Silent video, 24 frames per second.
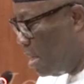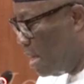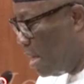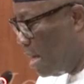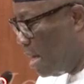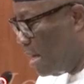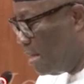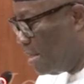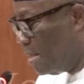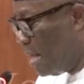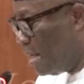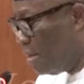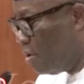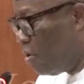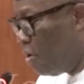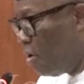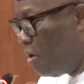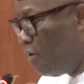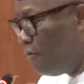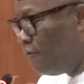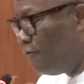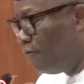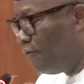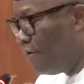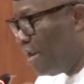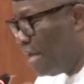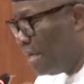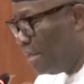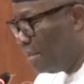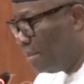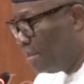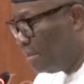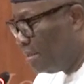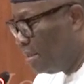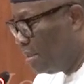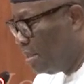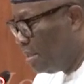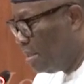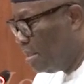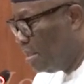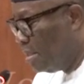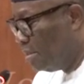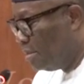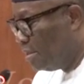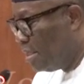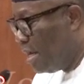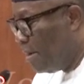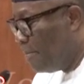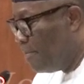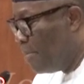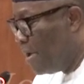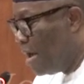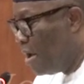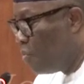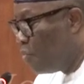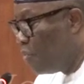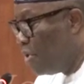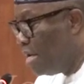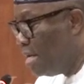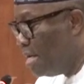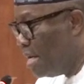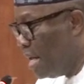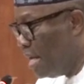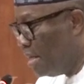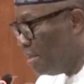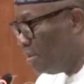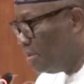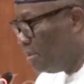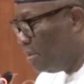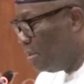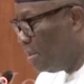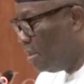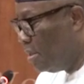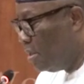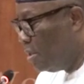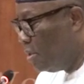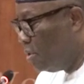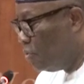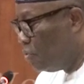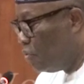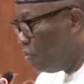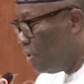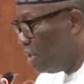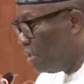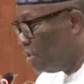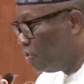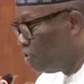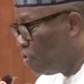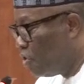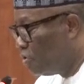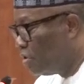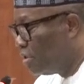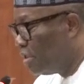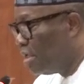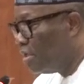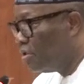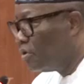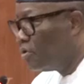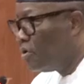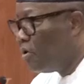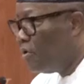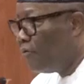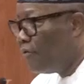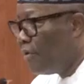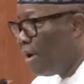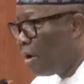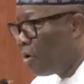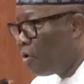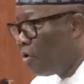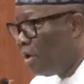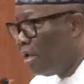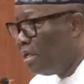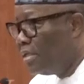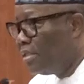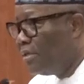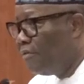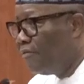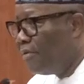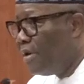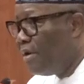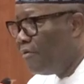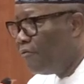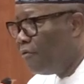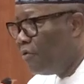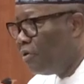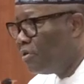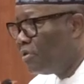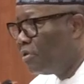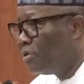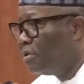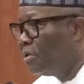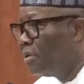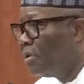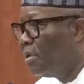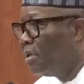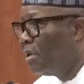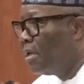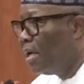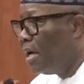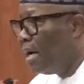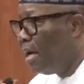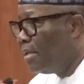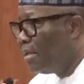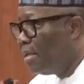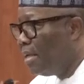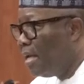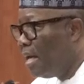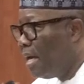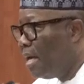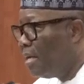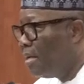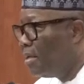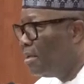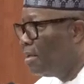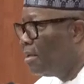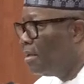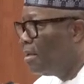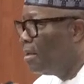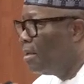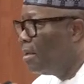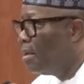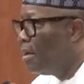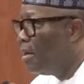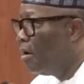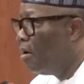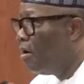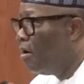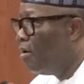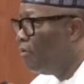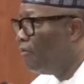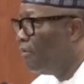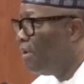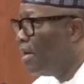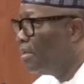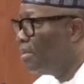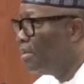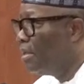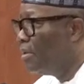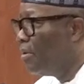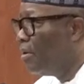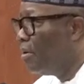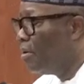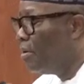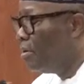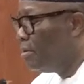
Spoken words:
and that all flesh shall bear witness to the success of our collective efforts at the end of our tenure.